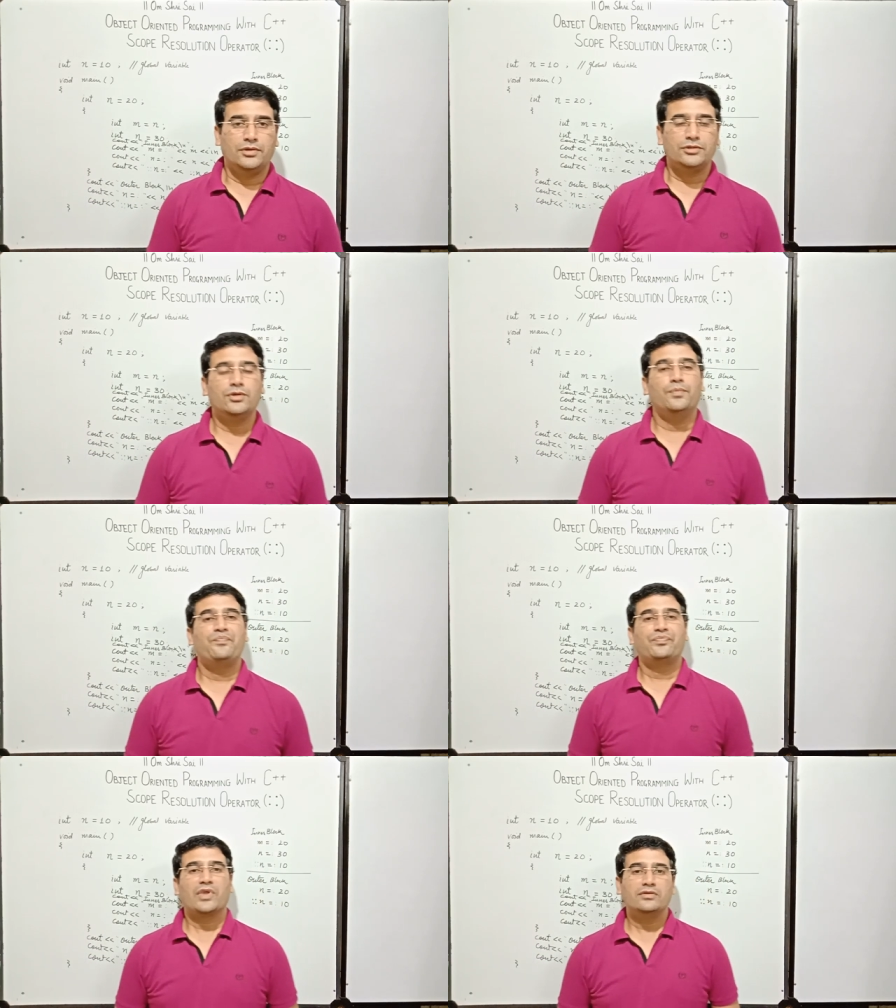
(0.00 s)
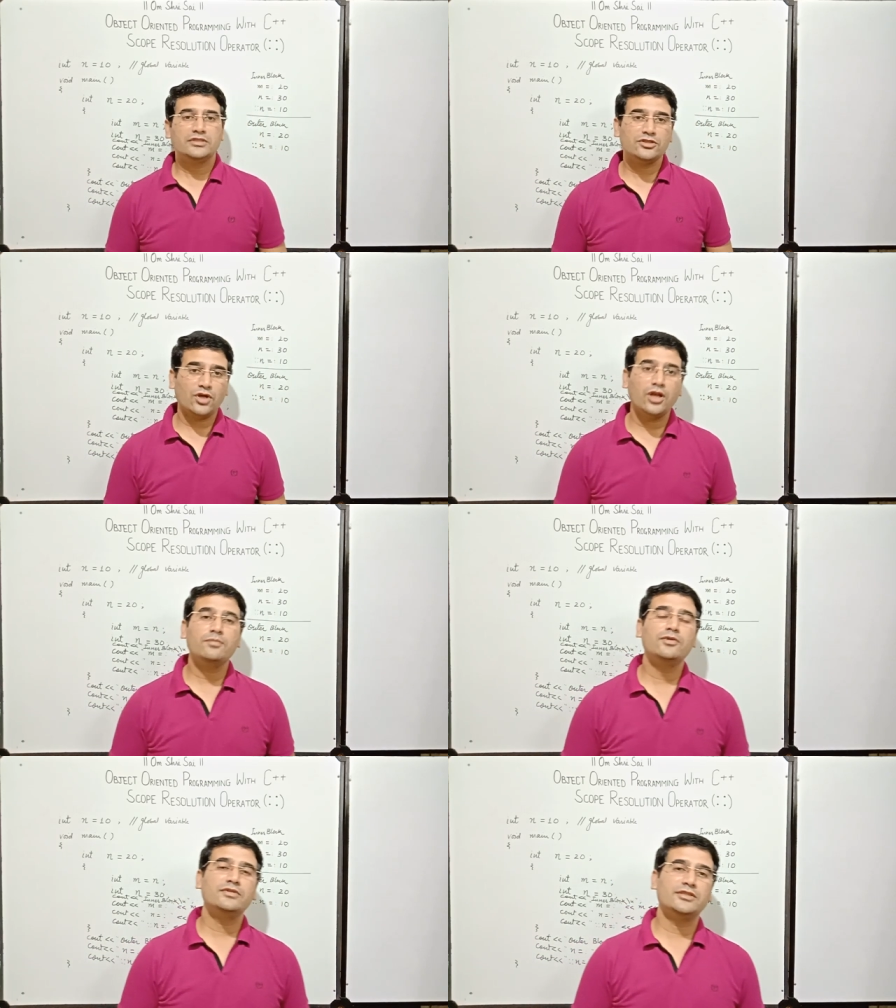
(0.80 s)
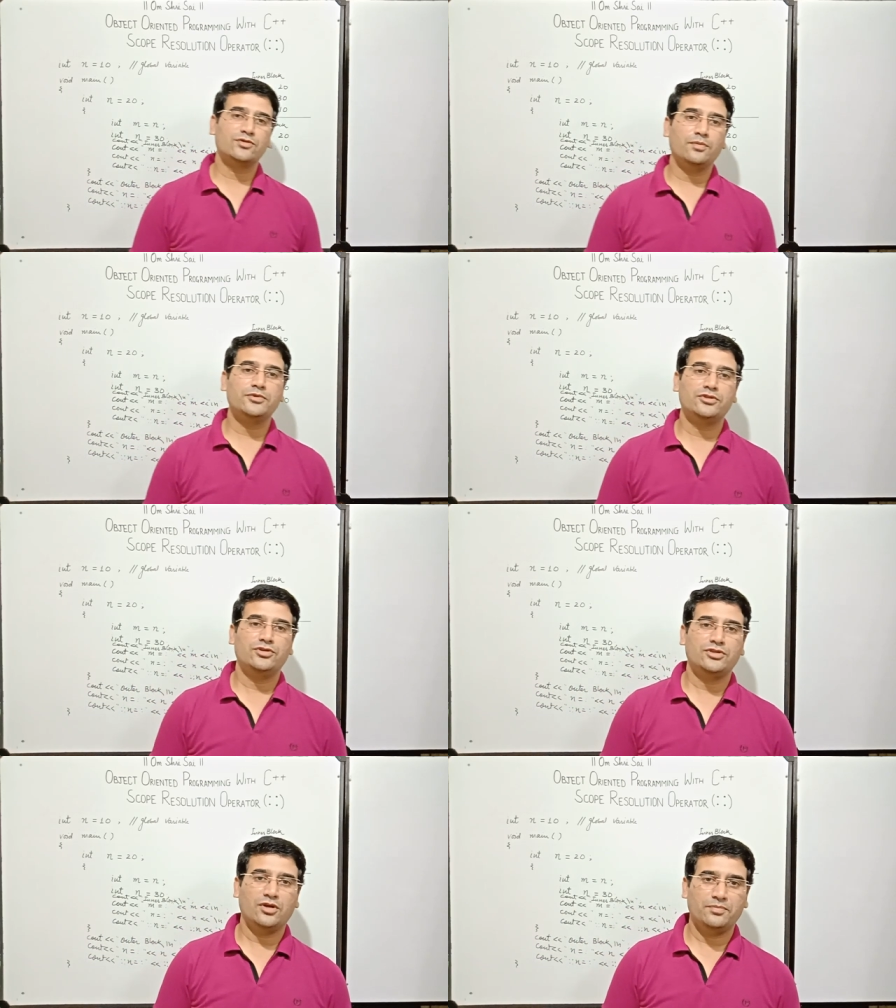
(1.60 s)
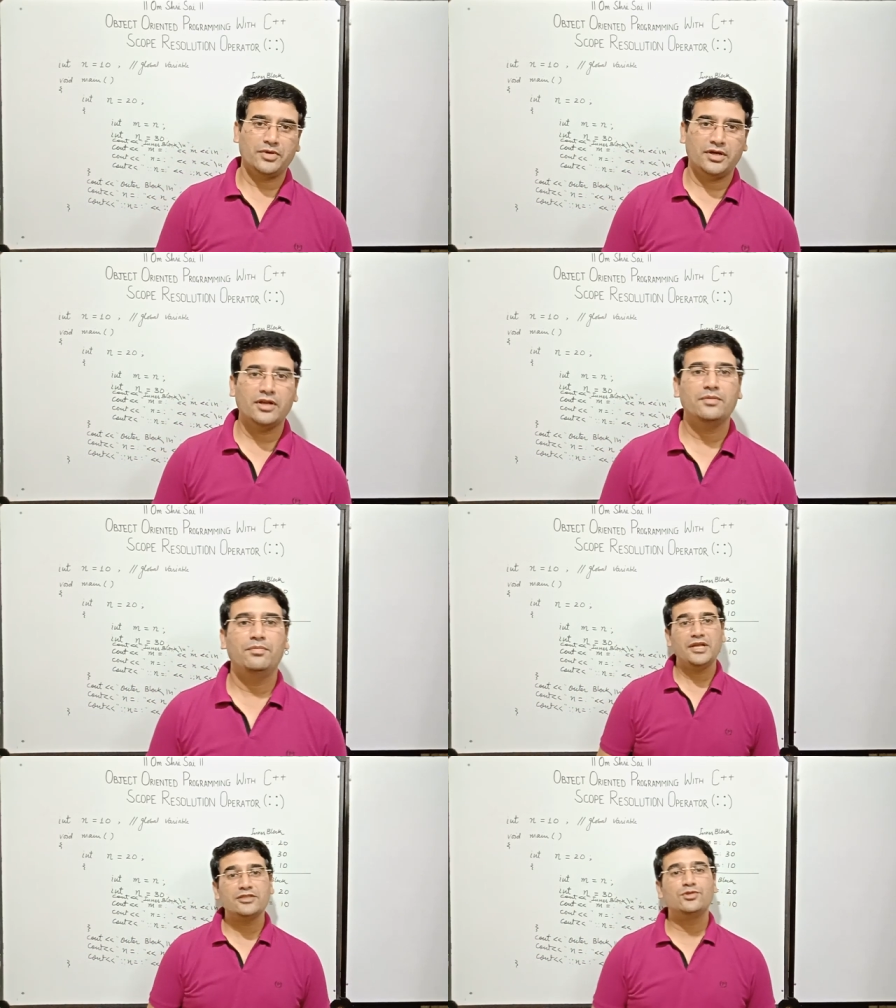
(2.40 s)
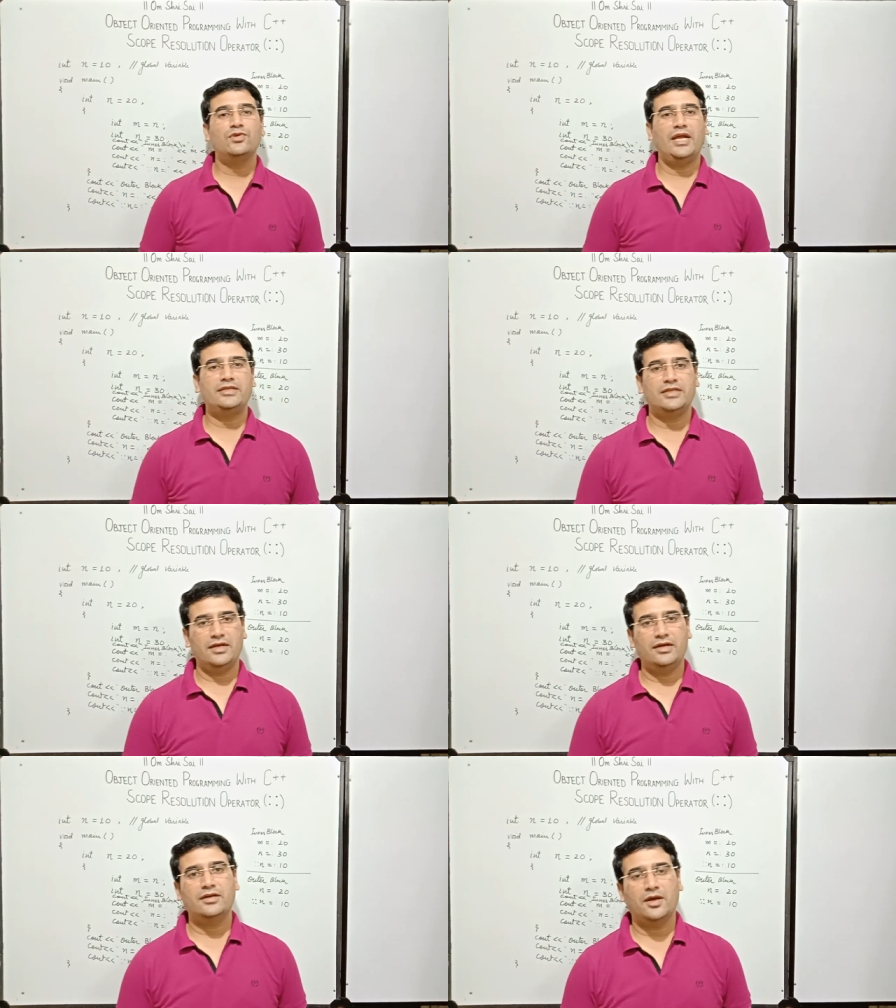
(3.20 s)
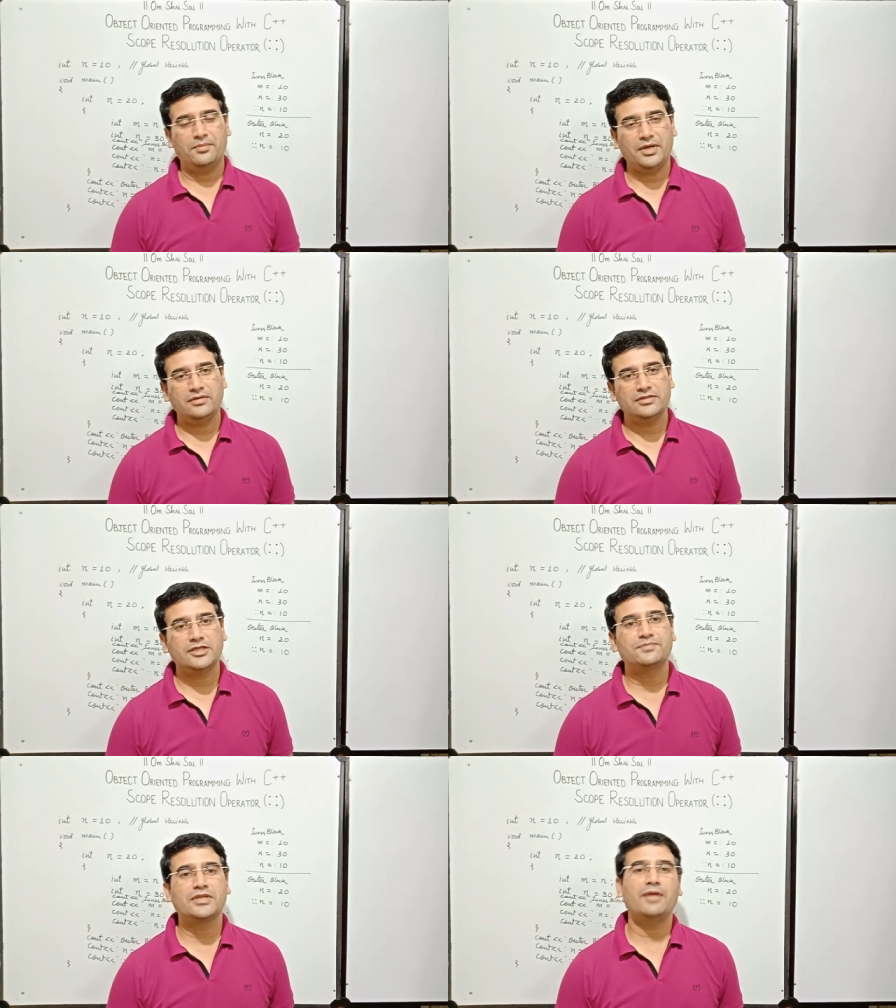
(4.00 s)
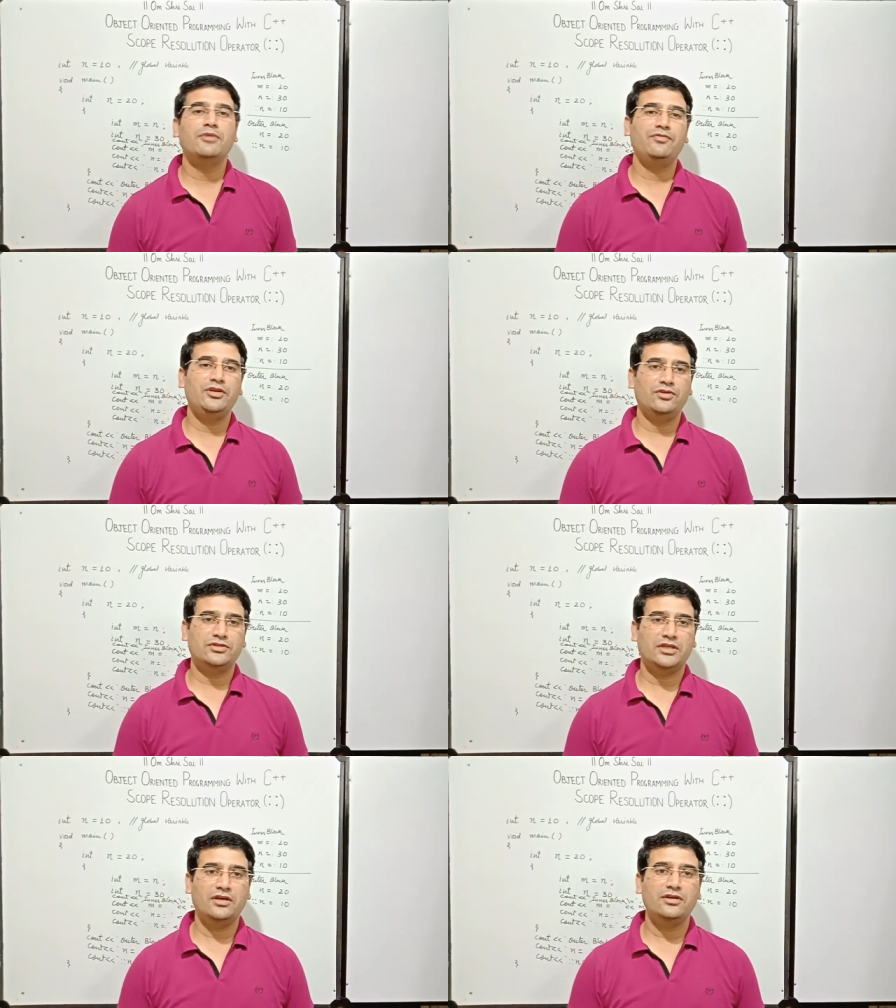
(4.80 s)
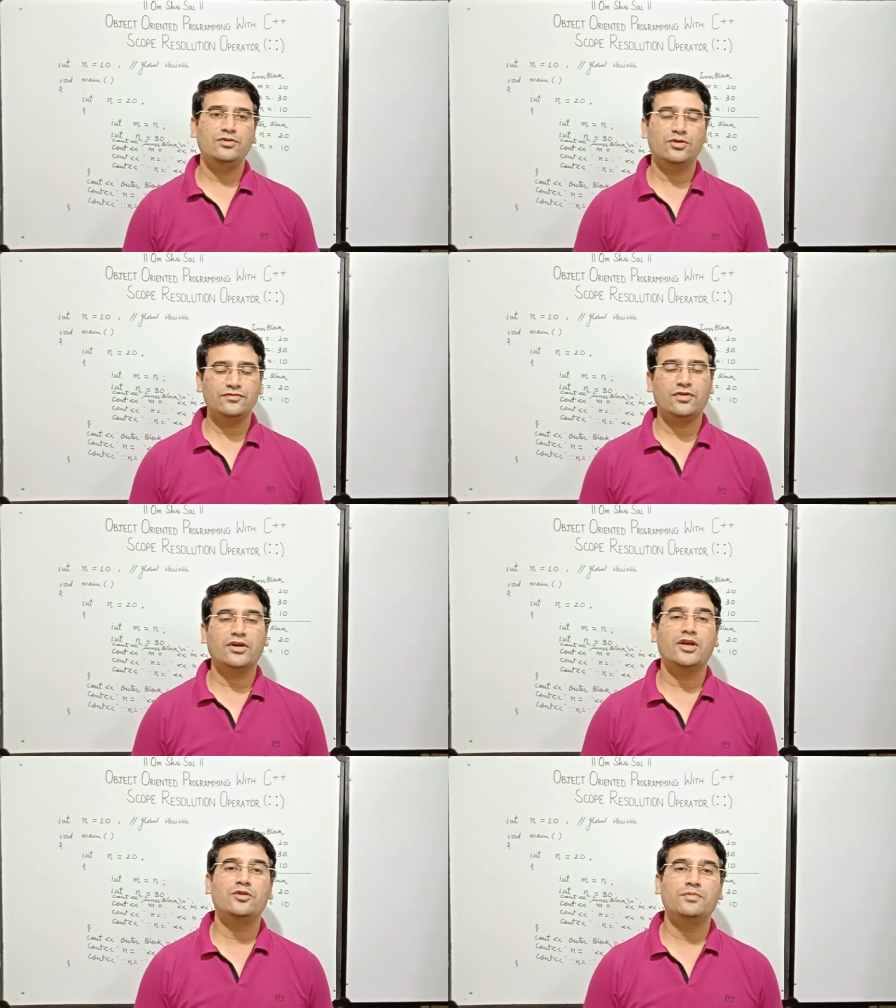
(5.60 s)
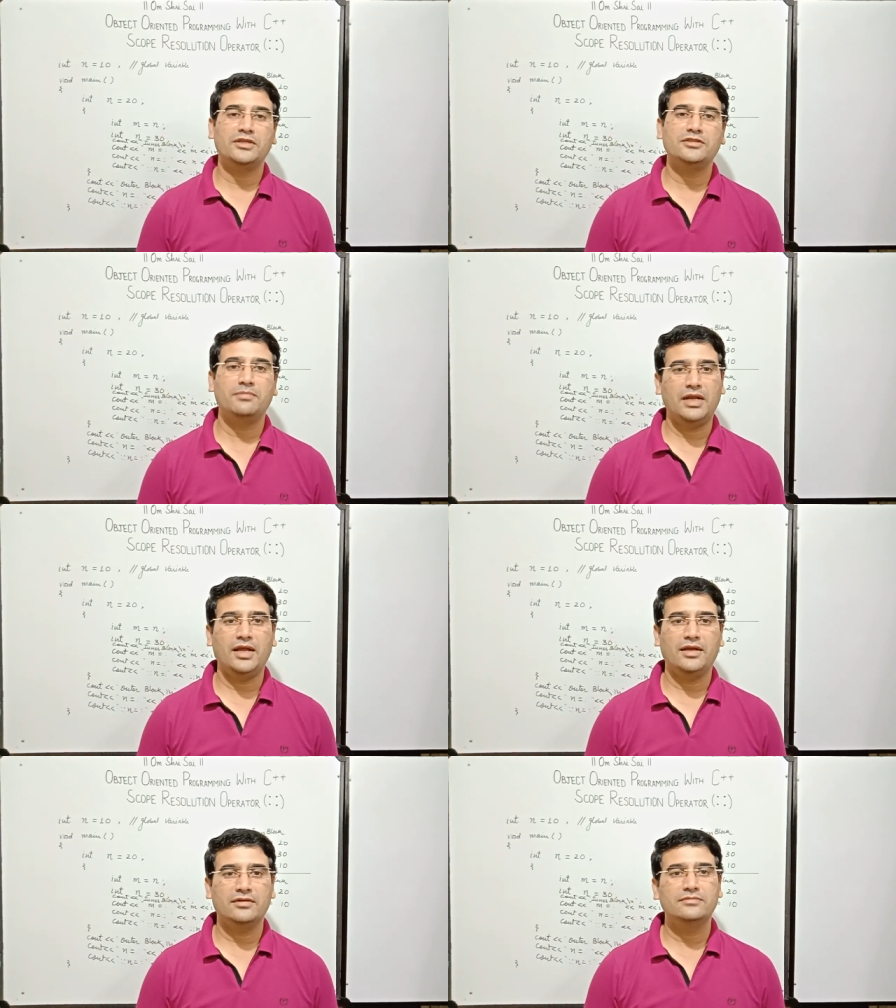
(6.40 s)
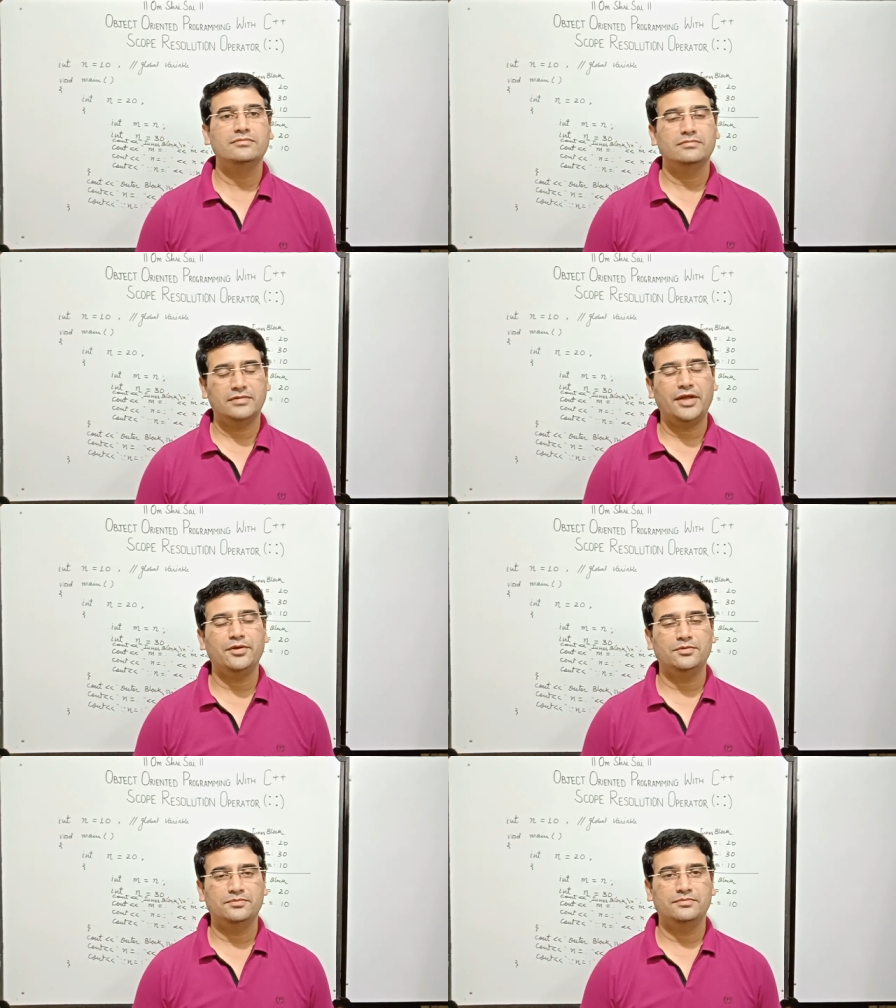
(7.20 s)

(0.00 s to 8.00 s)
So this is all about the scope resolution operator. Please do like, share and comment. Subscribe my video channel. Don't forget to press the bell icon. Thank you.